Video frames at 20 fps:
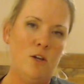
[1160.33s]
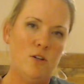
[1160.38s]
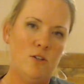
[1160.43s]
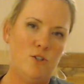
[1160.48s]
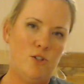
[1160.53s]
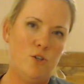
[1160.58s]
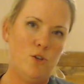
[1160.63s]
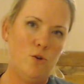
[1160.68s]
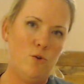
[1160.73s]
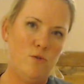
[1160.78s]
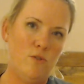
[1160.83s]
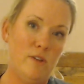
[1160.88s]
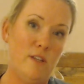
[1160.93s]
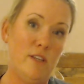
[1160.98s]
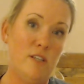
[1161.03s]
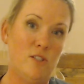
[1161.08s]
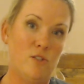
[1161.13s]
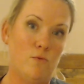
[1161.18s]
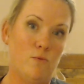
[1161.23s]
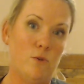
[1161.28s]
do
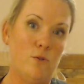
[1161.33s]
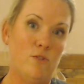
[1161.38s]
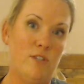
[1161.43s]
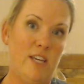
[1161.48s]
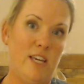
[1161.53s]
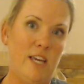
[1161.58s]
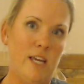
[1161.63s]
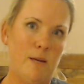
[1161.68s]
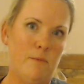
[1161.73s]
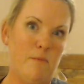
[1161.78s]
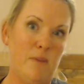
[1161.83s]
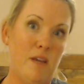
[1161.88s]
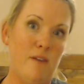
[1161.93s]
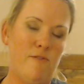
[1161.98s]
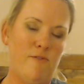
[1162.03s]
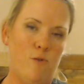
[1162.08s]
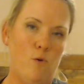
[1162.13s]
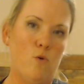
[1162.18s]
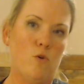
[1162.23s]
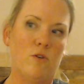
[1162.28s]
this routine
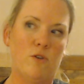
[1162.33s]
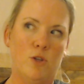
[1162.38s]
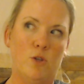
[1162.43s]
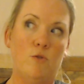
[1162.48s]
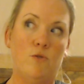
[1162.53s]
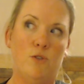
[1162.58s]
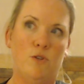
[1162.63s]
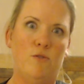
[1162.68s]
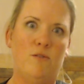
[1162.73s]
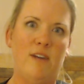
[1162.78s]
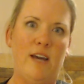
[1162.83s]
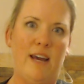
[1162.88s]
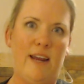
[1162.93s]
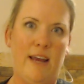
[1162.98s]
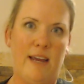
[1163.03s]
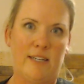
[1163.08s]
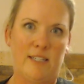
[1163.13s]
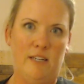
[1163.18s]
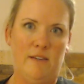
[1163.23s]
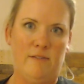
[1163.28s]
before you do that
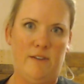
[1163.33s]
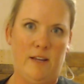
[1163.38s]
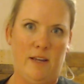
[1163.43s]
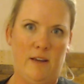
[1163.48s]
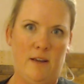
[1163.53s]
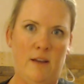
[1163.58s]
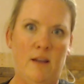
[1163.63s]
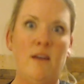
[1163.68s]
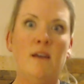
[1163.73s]
activity.